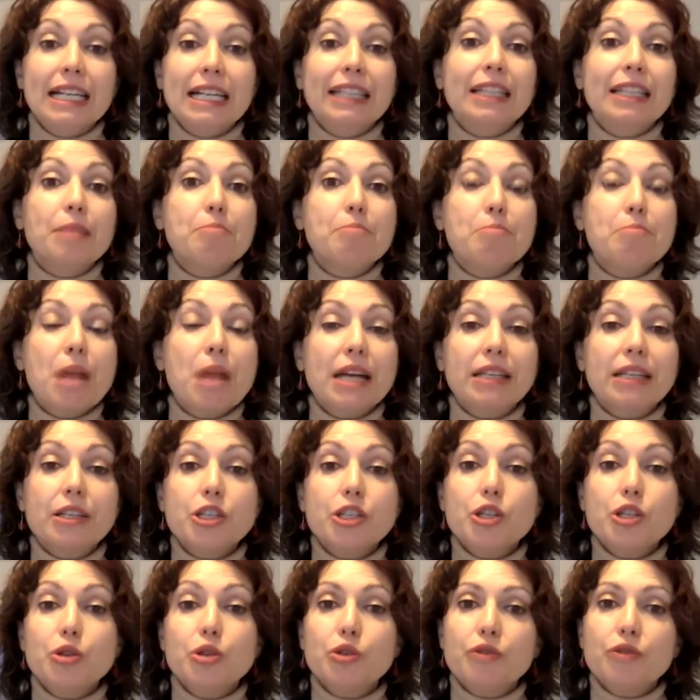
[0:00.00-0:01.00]
the
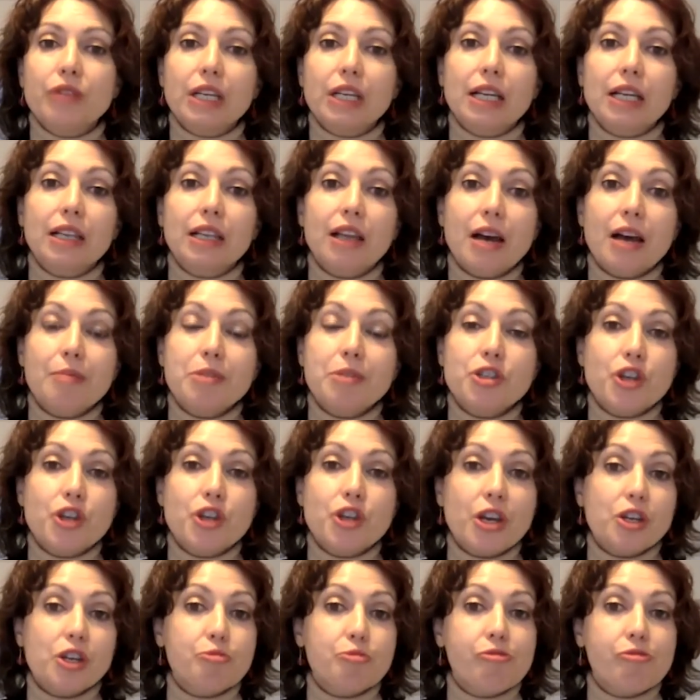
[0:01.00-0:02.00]
magnitude of the climate
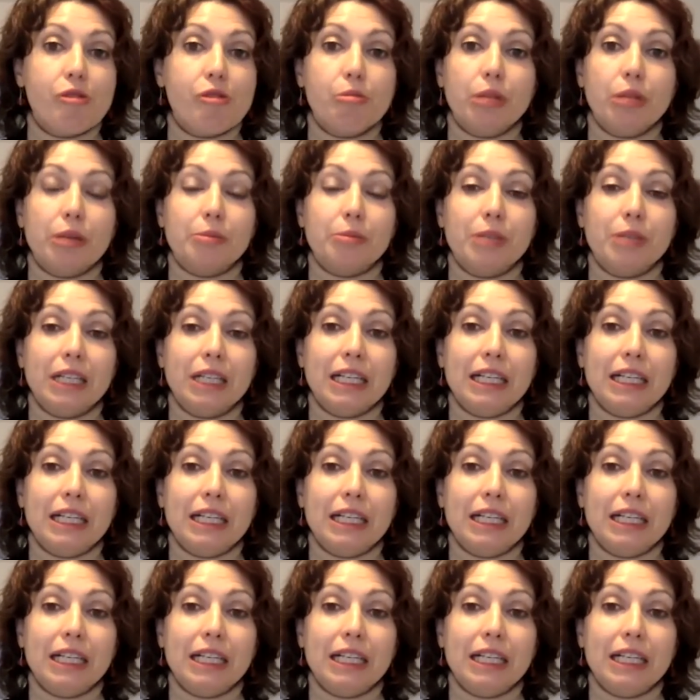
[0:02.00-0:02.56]
change problem,